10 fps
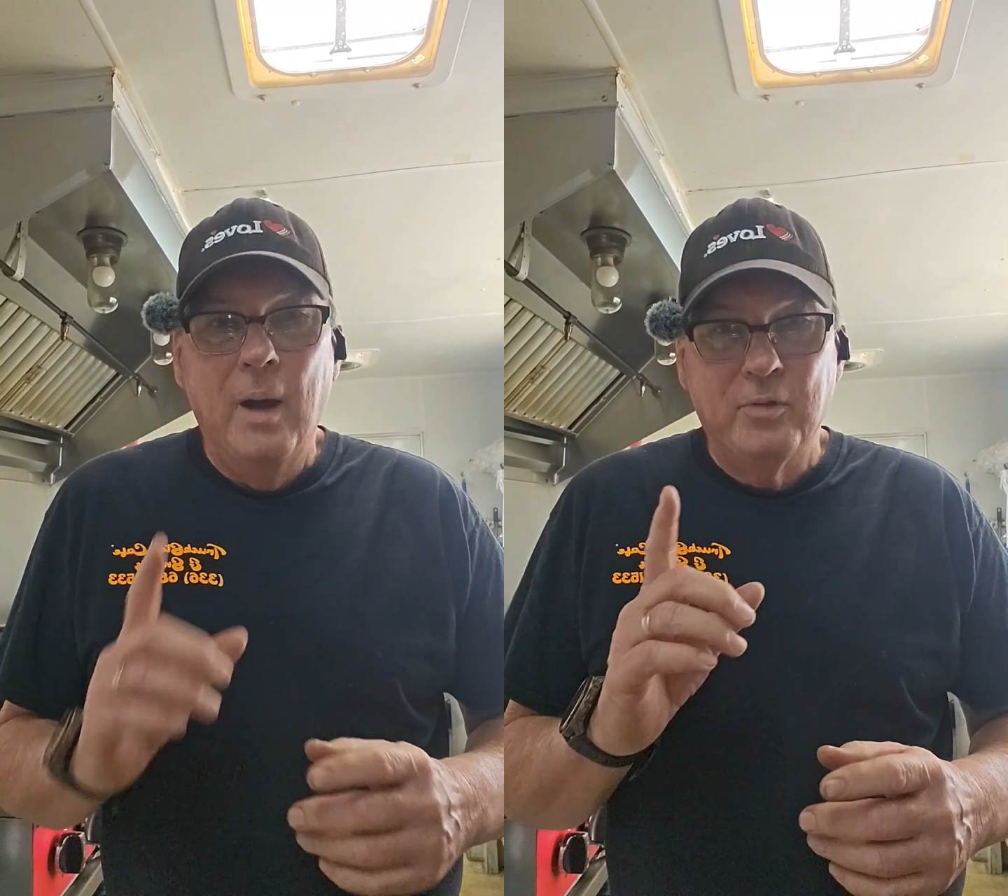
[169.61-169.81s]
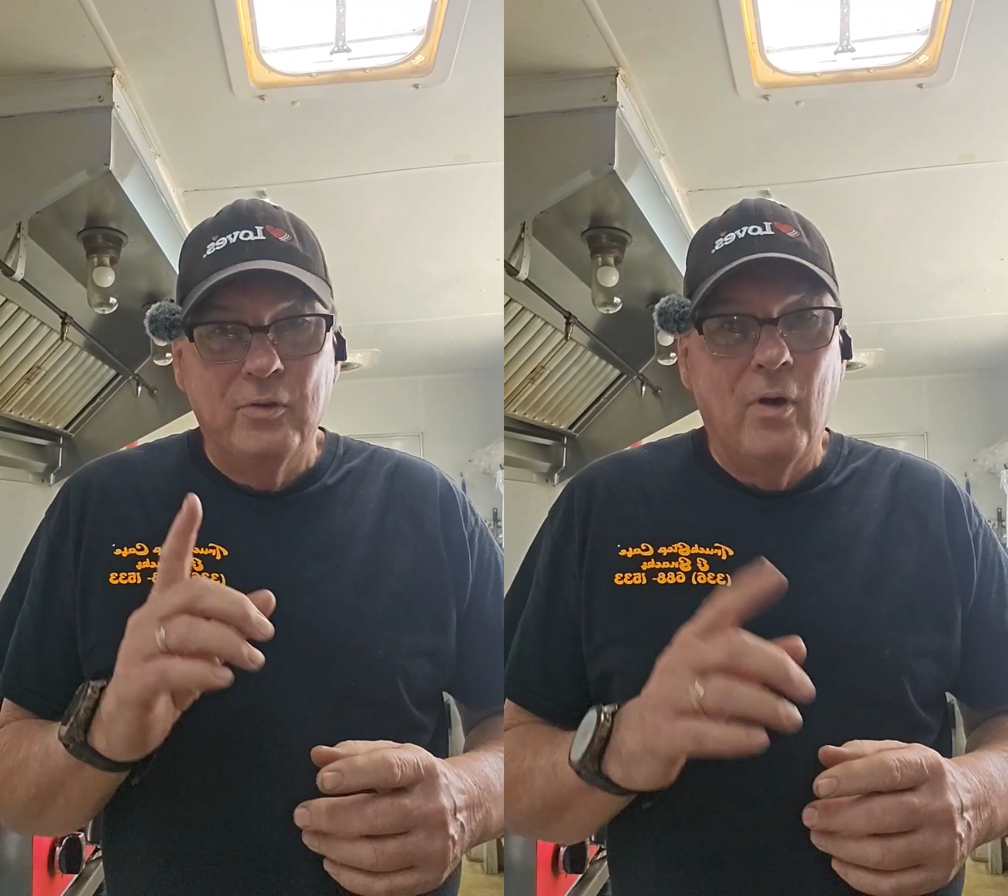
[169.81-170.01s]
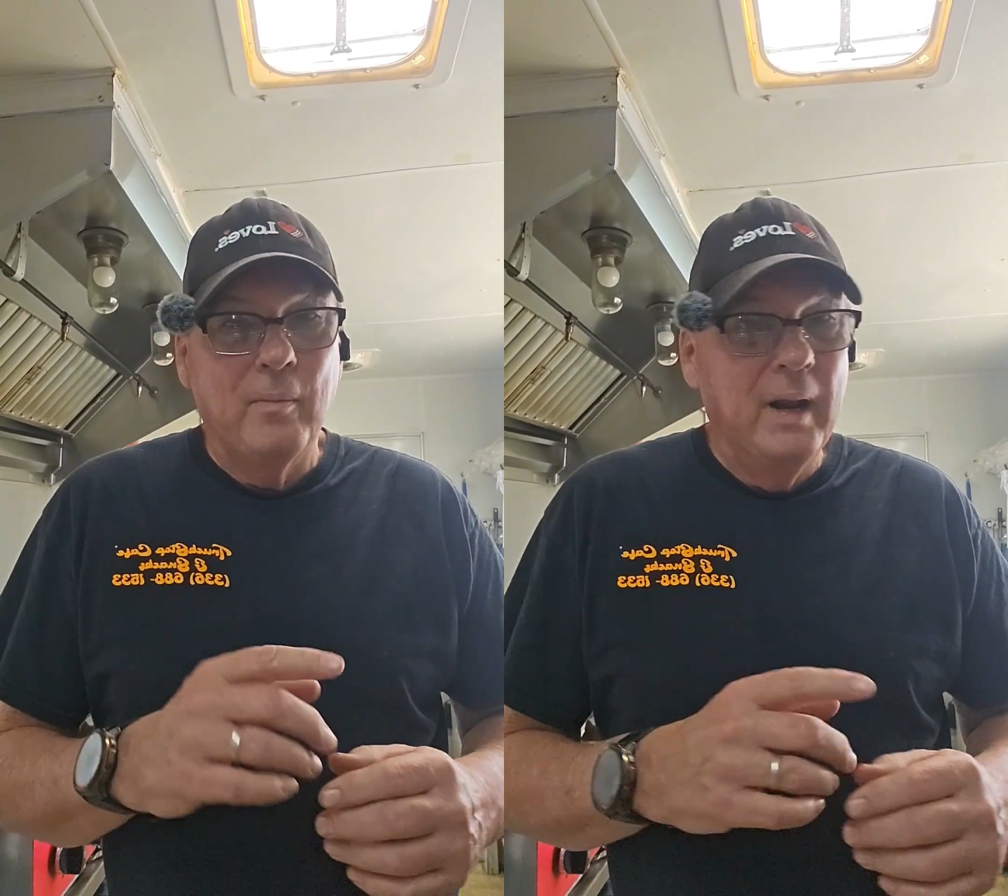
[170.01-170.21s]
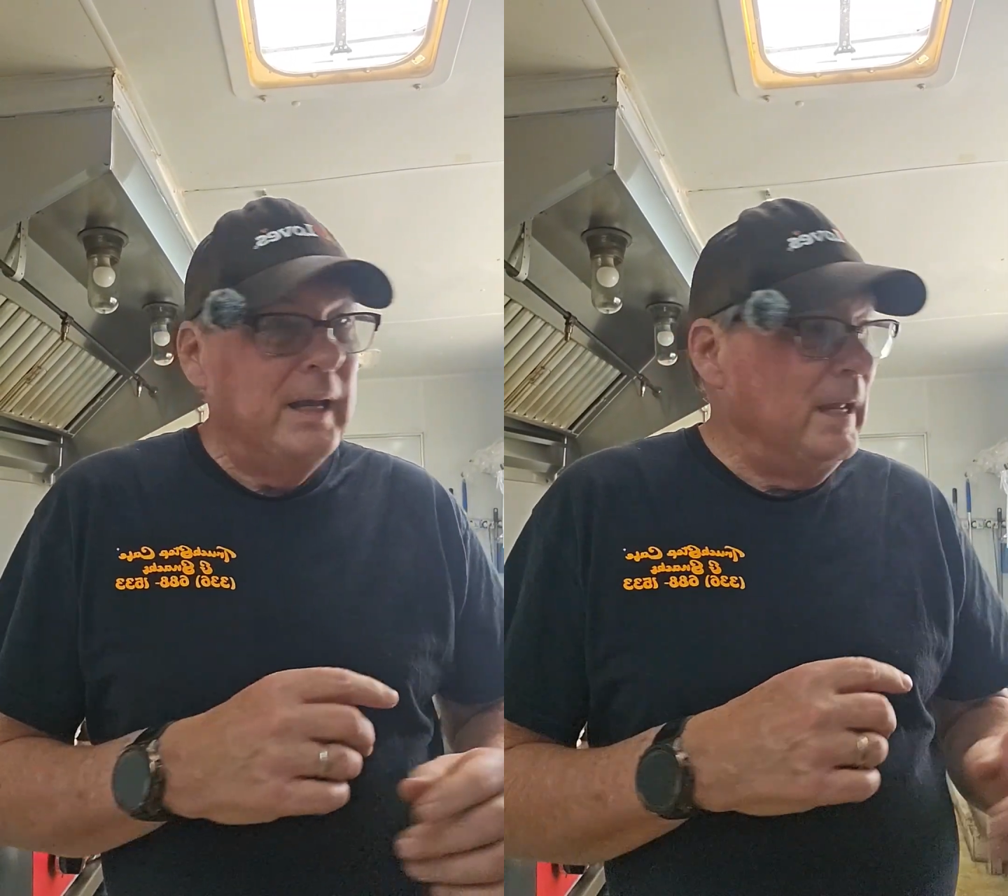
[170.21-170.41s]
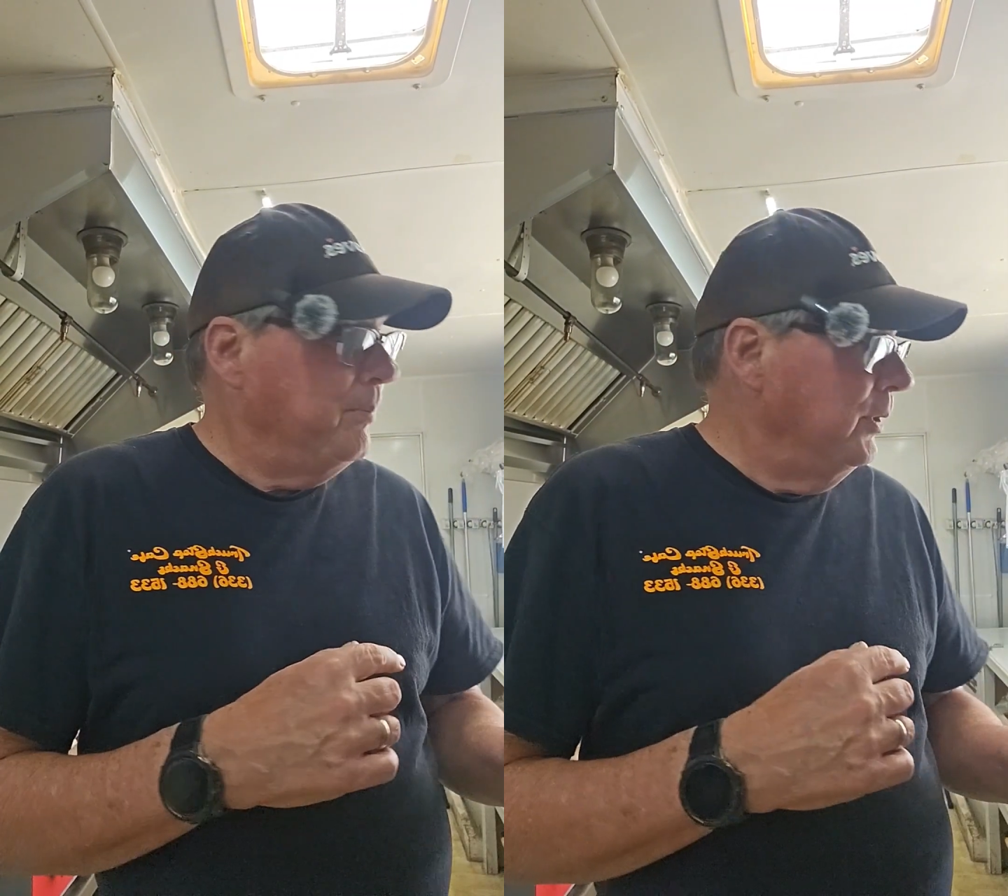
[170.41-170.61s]
I'm sorry, but
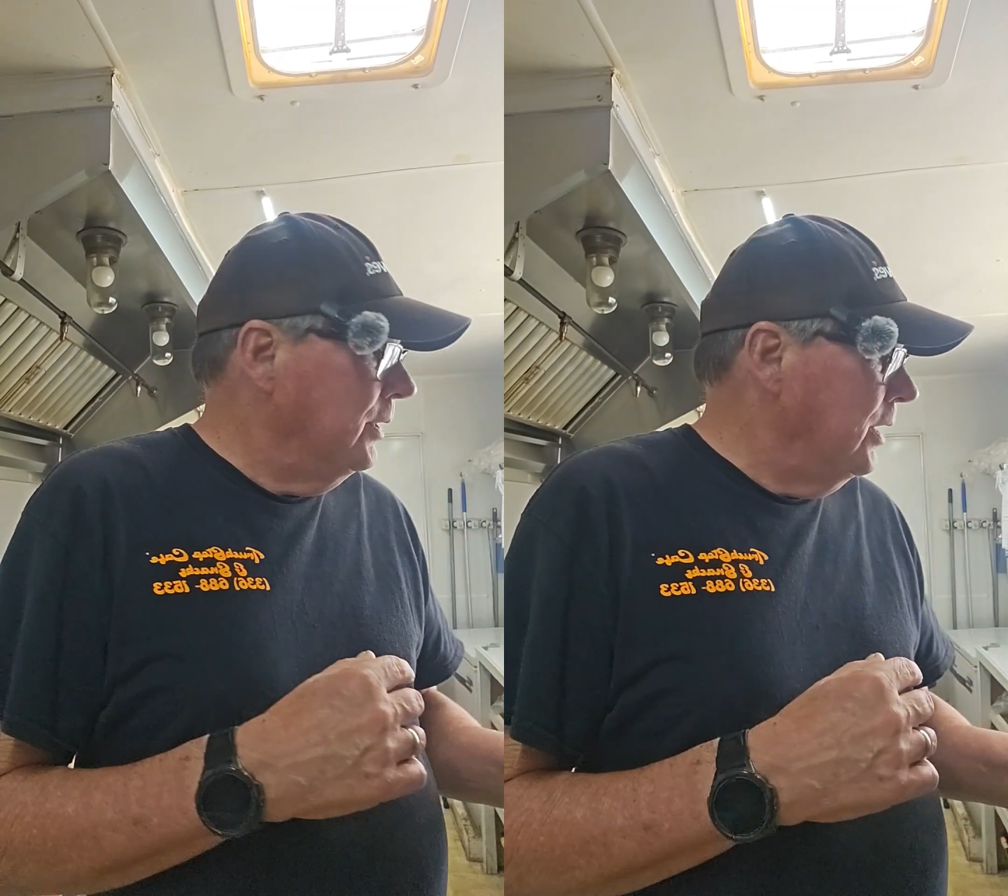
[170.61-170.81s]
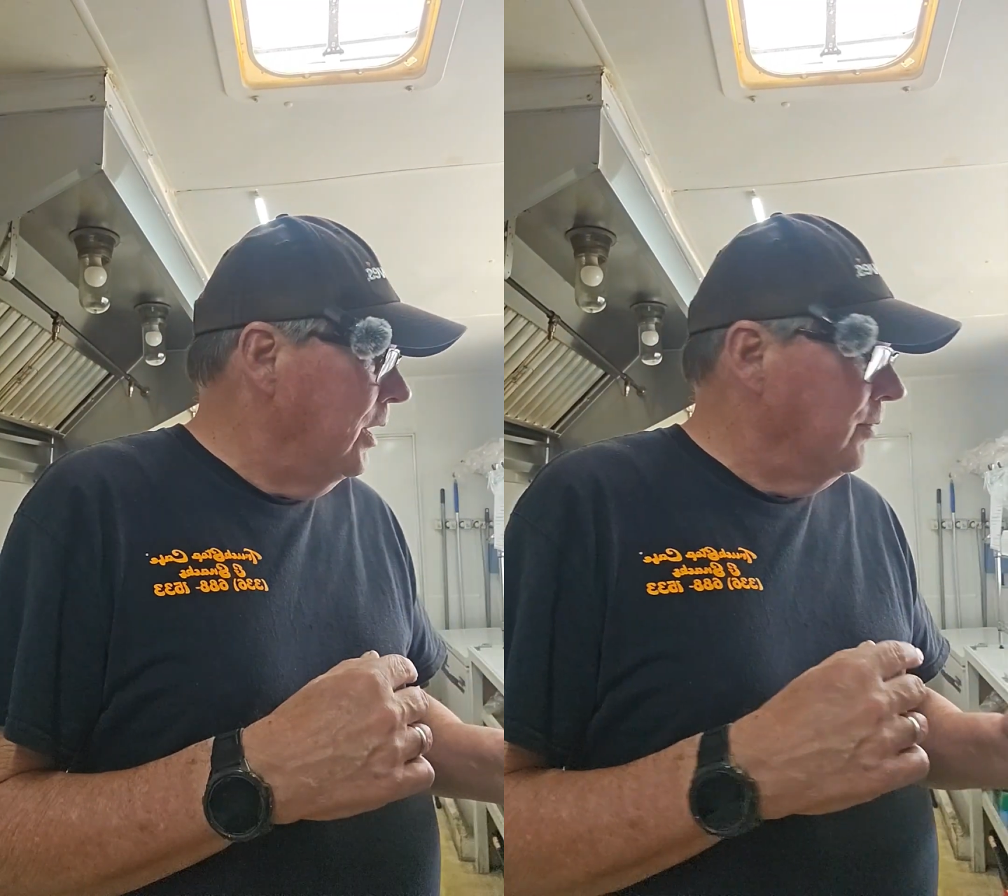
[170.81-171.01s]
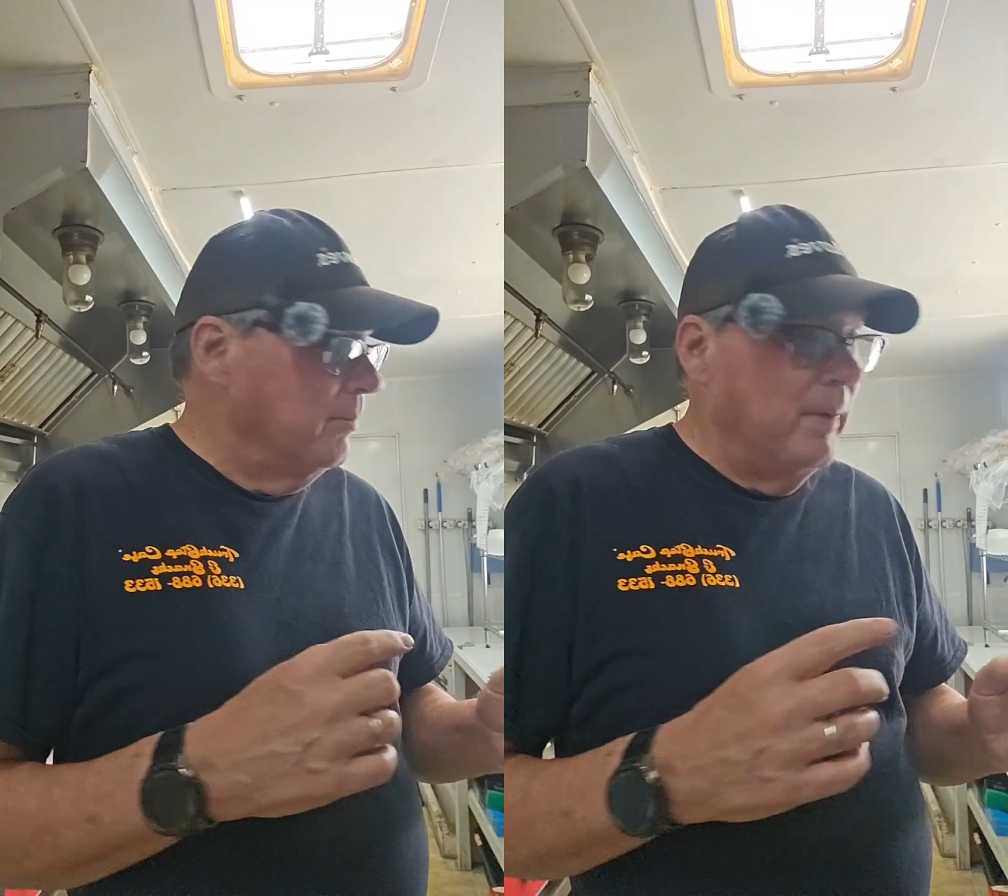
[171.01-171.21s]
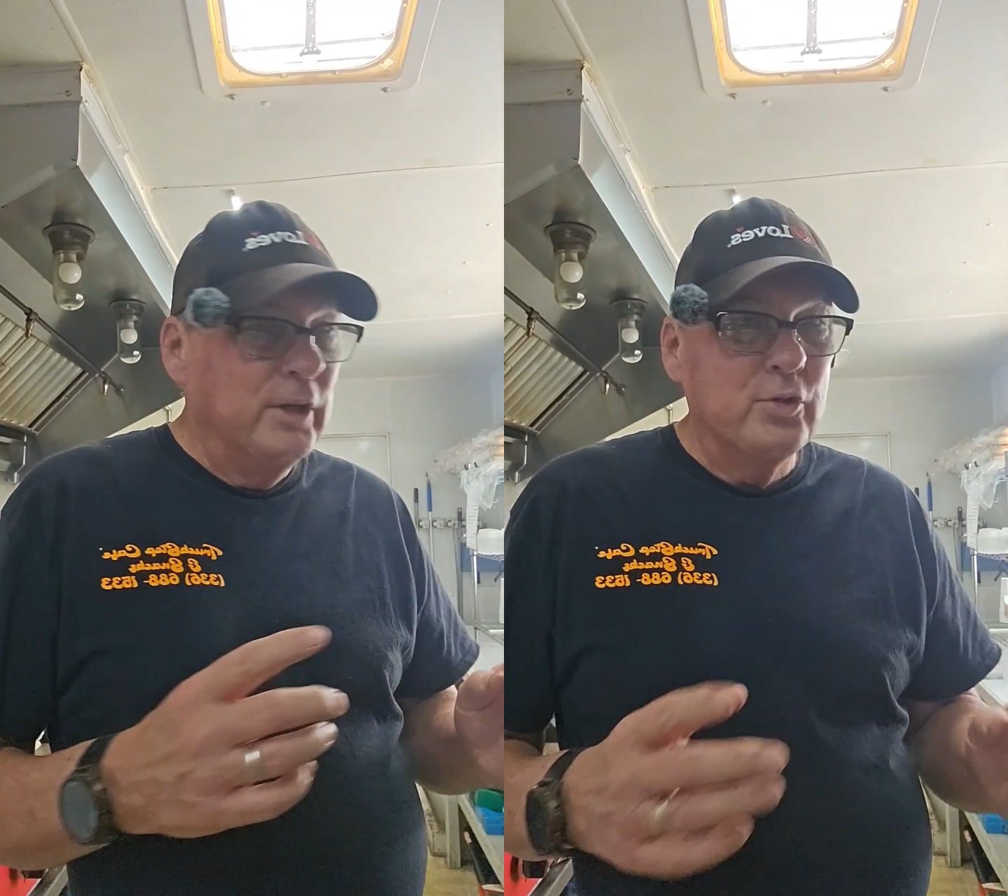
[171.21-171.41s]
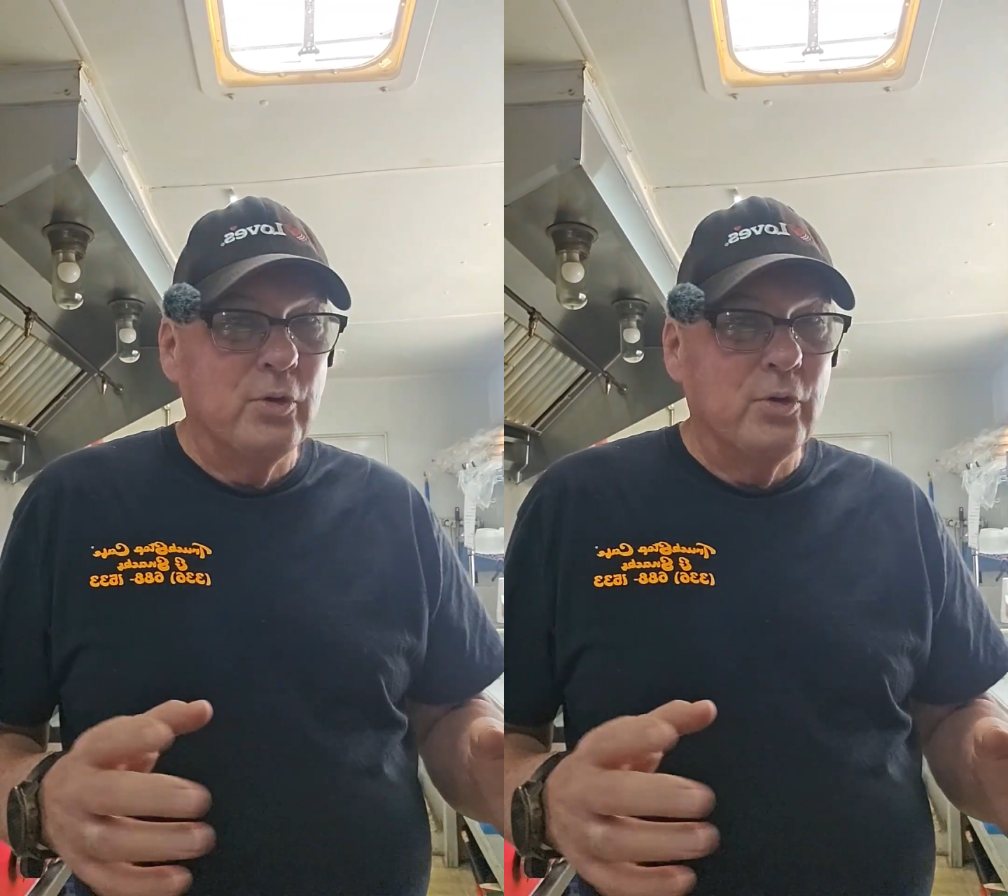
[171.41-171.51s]
I keep looking over to make